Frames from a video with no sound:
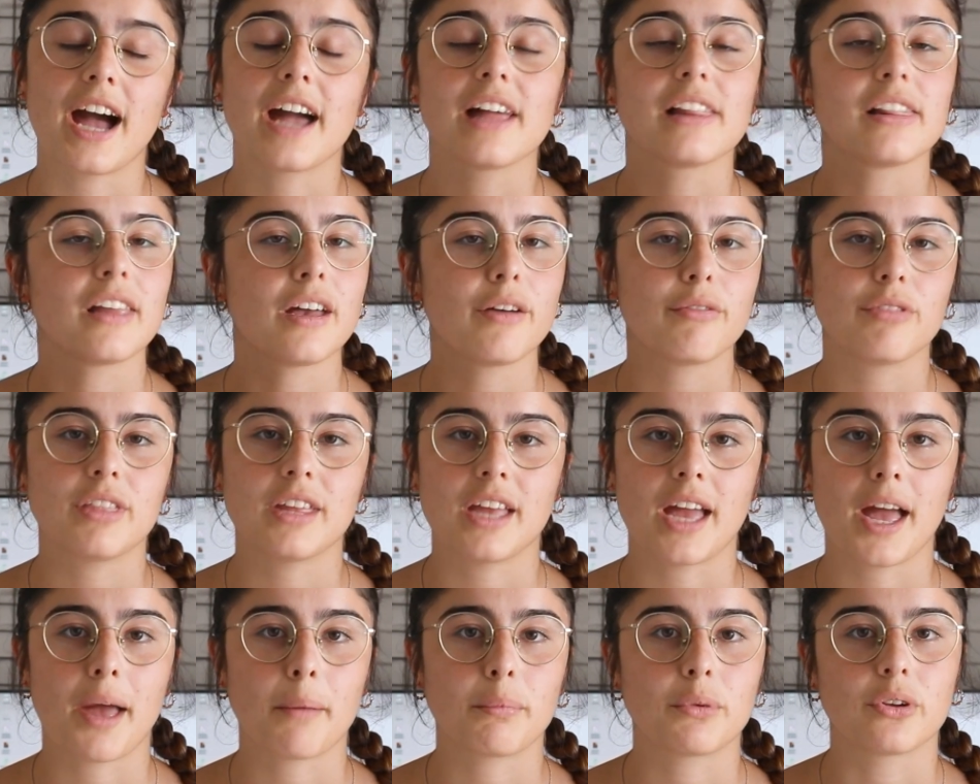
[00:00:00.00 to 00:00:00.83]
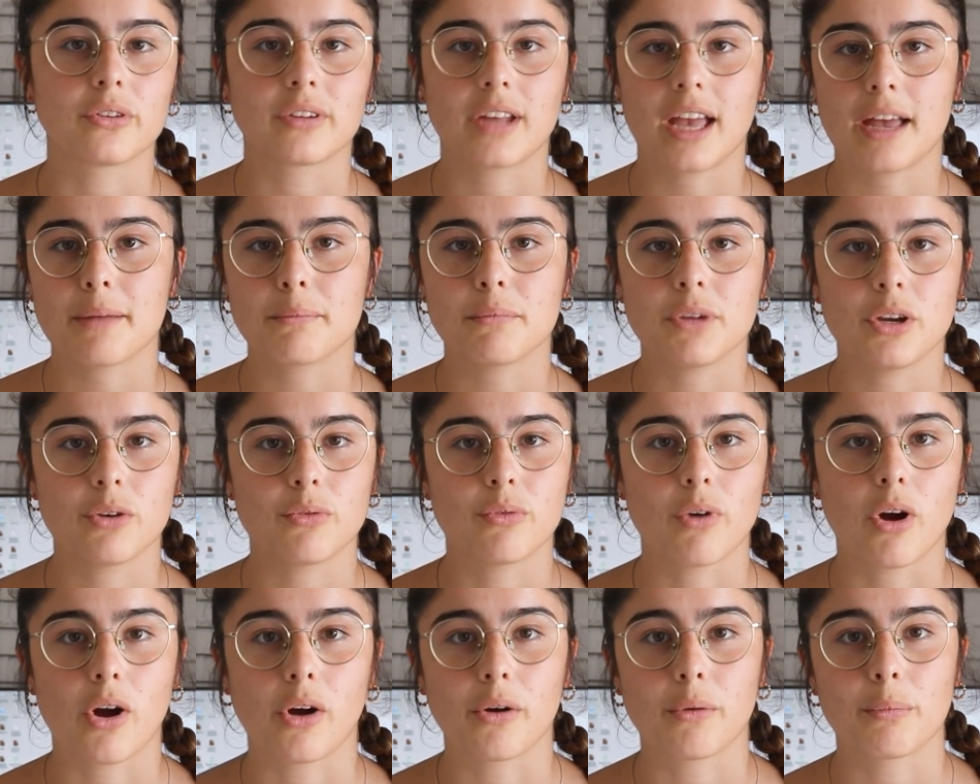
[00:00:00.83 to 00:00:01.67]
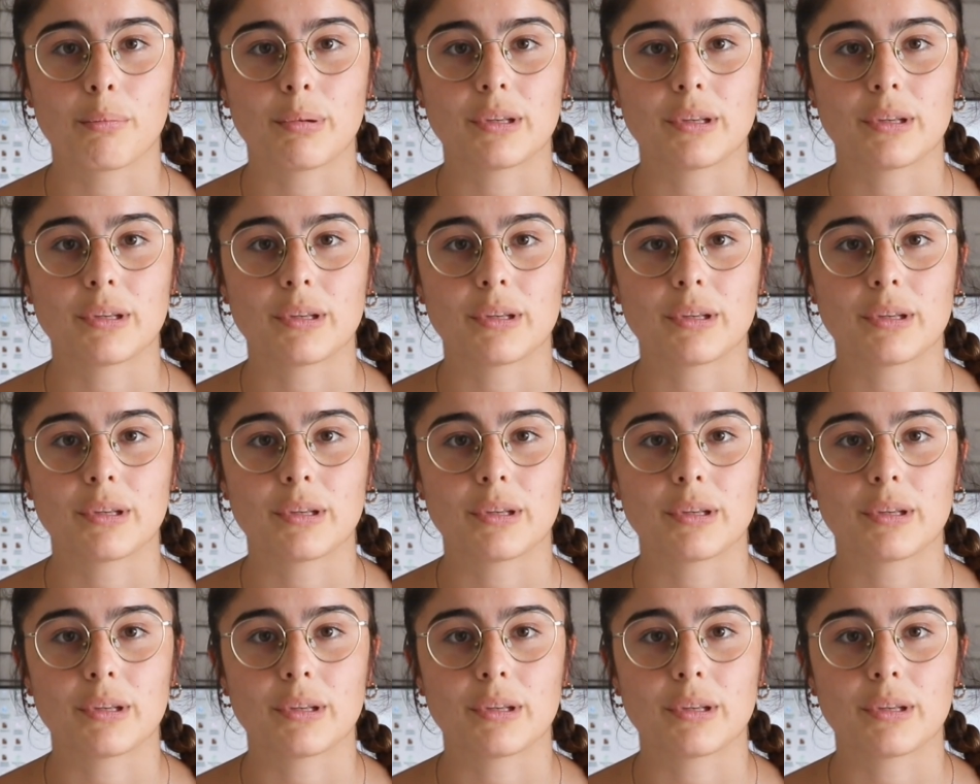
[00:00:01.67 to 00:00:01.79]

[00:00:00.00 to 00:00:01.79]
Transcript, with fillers: I love the app, don't get me wrong,